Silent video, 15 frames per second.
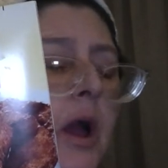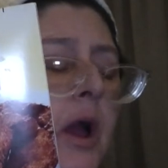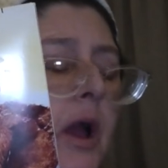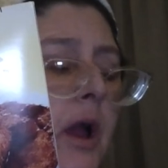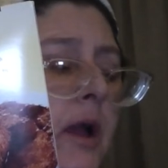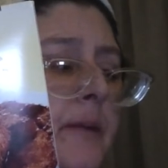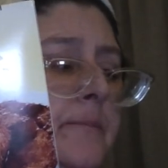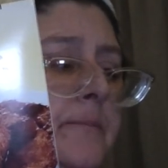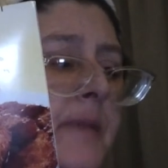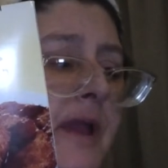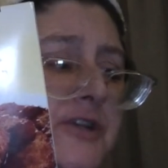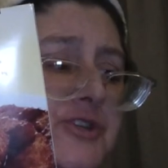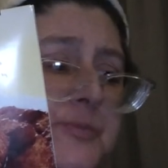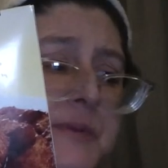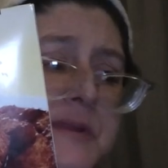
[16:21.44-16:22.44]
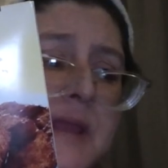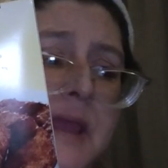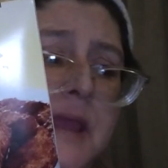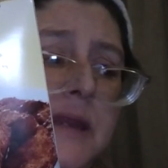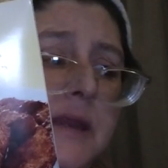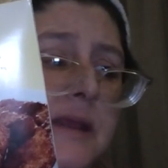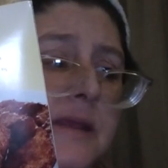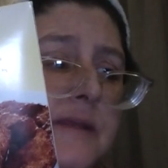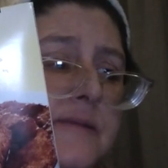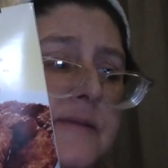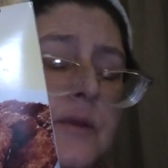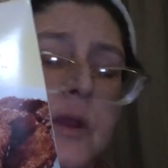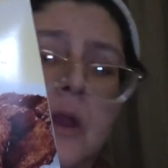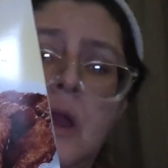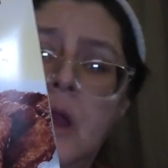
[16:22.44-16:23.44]
mashed
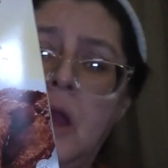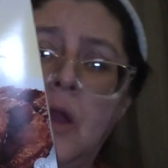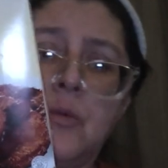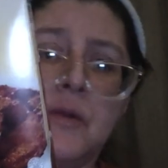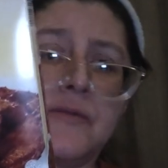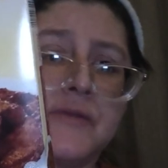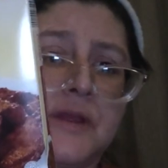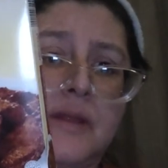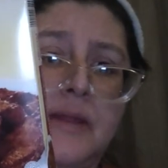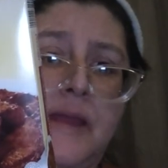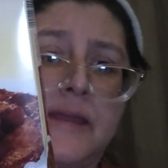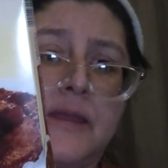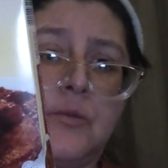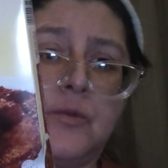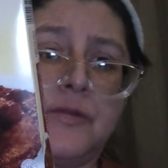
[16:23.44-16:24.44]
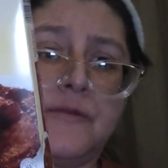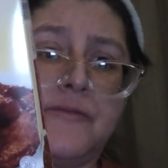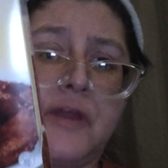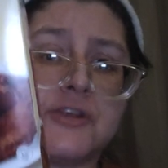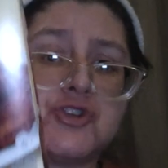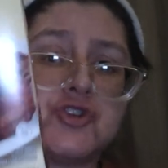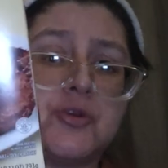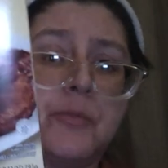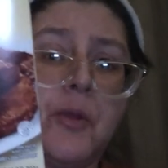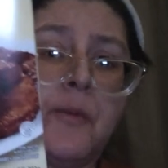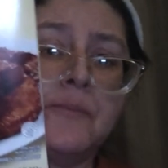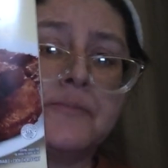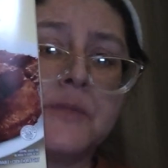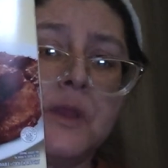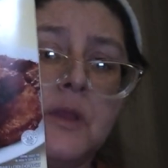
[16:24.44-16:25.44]
potatoes, however you like it, with a
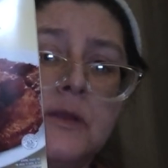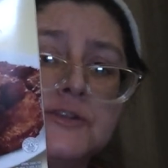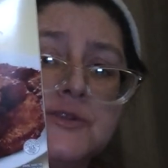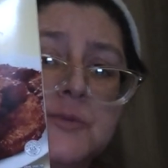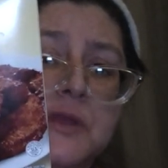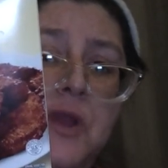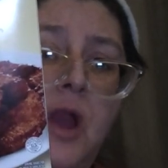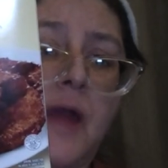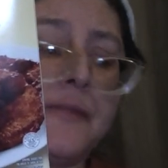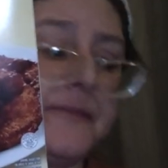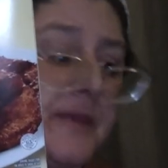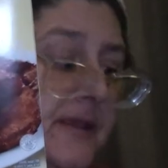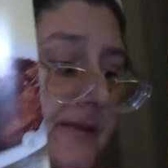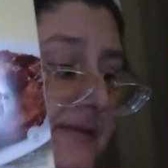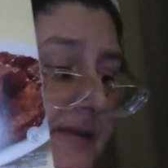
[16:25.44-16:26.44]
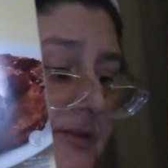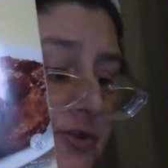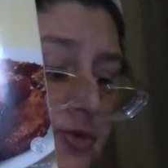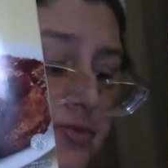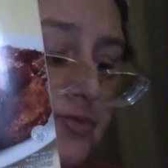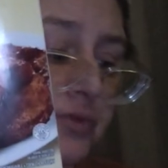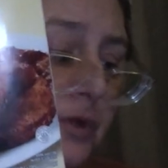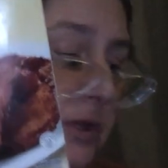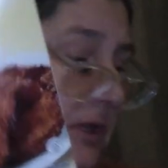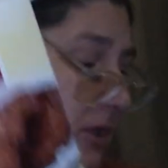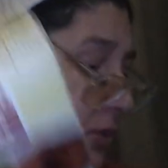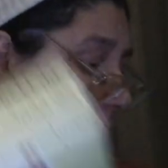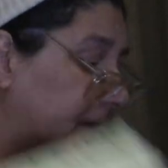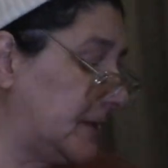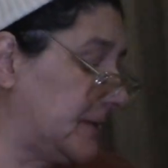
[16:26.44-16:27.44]
vegetable. So we got these. These are really
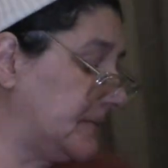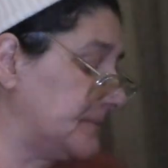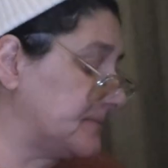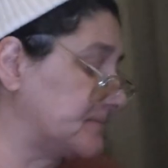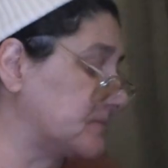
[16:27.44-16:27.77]
good.